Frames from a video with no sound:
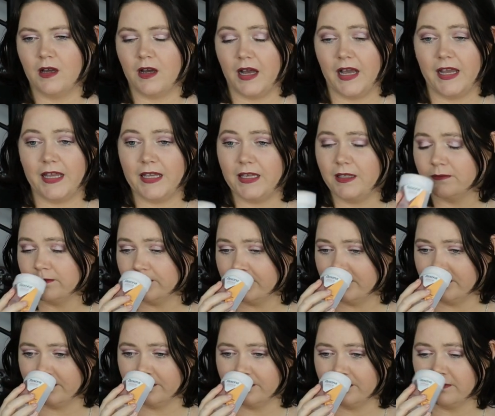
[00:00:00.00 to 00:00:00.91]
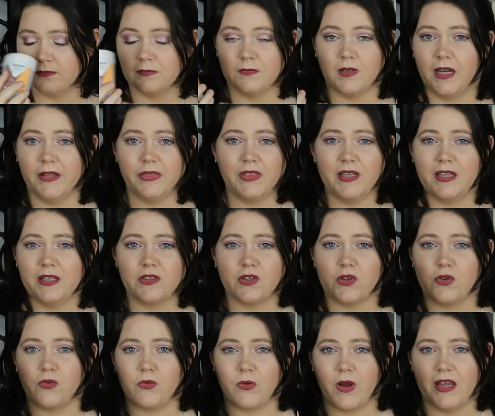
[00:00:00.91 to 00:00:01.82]
I think it's
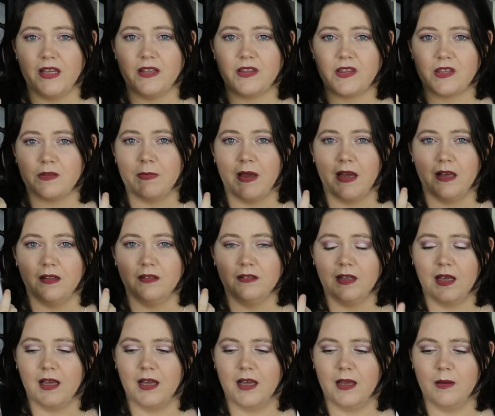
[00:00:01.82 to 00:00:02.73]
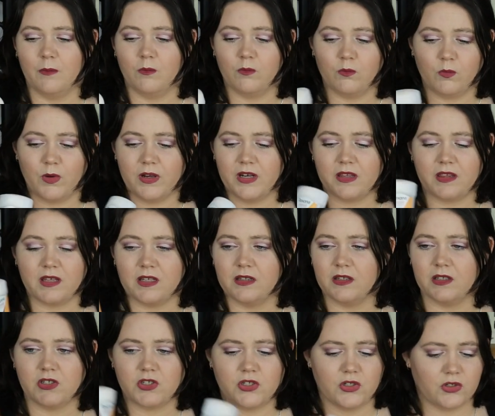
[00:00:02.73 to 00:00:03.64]
a great smell when it's
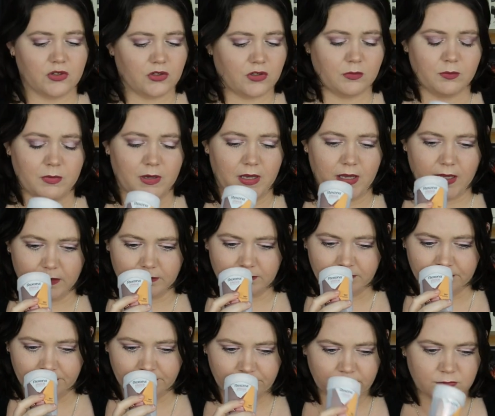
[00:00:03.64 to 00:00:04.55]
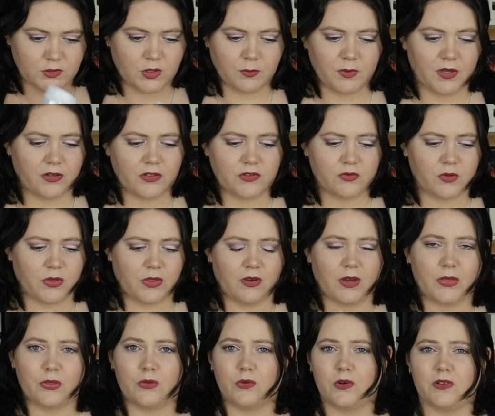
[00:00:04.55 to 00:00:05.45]
in the tube. And to be honest with
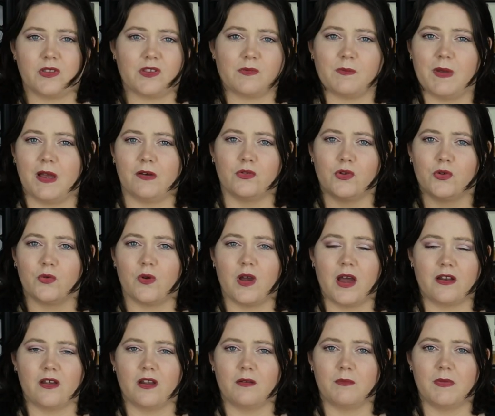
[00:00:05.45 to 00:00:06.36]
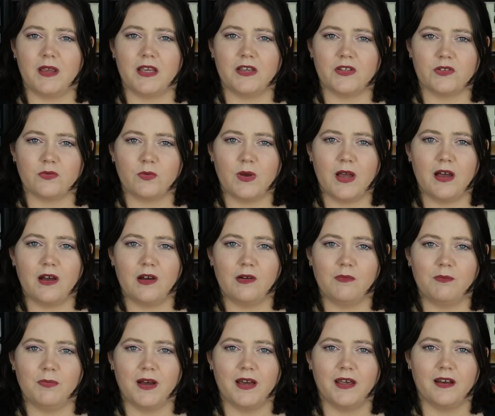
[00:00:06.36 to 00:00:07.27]
you, I thought it smelled all right on me as
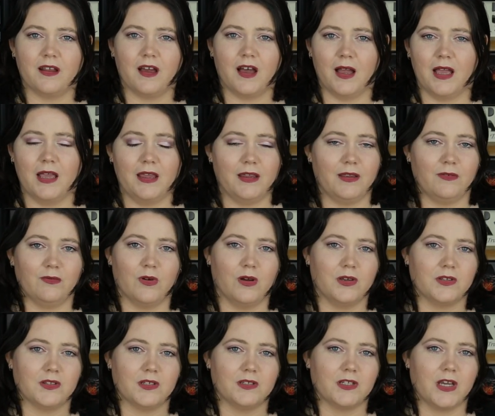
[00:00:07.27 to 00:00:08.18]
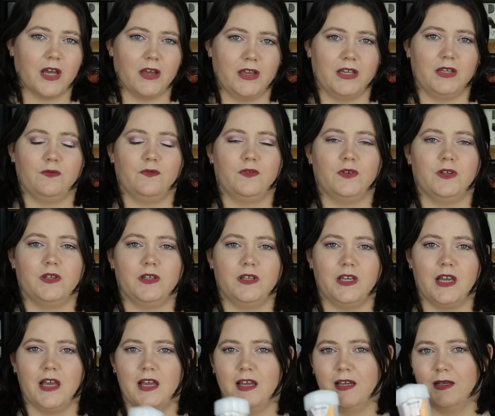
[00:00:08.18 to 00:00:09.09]
well, but I wasn't going
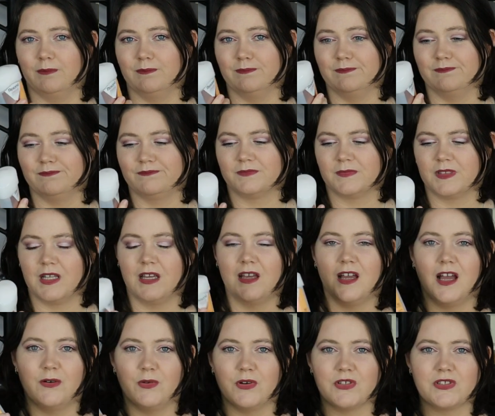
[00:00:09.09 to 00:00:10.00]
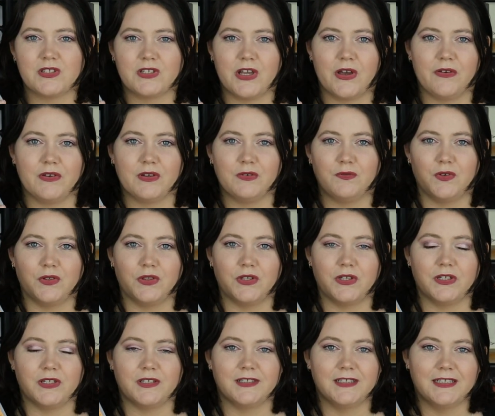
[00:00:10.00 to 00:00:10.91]
for
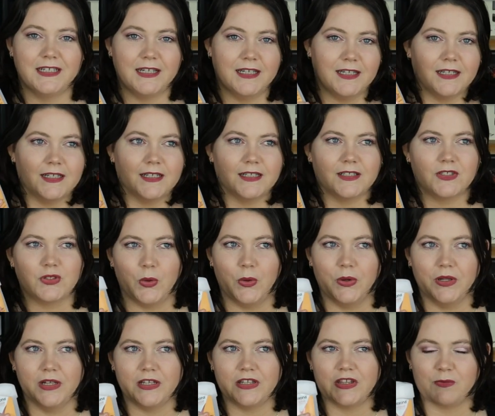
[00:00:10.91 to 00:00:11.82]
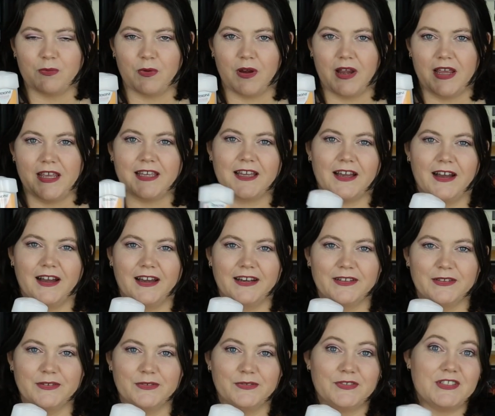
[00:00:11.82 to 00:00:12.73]
the toilet spray
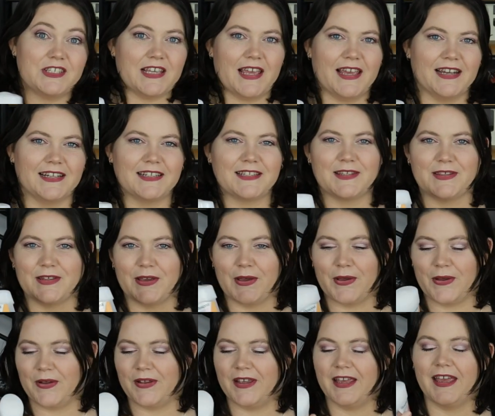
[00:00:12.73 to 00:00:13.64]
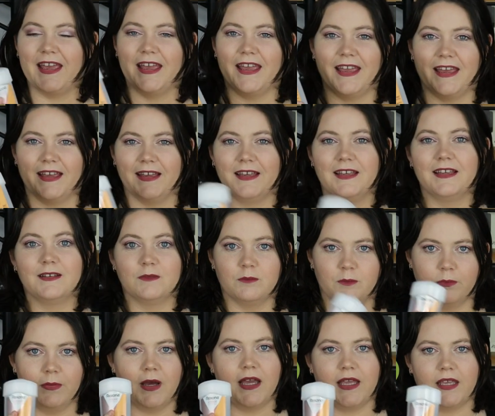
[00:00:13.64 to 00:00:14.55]
kind of scent, so
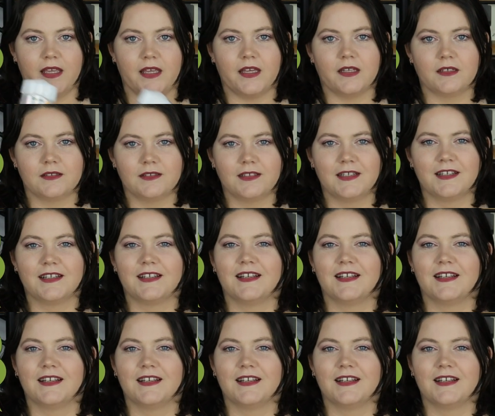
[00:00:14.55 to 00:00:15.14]
bye.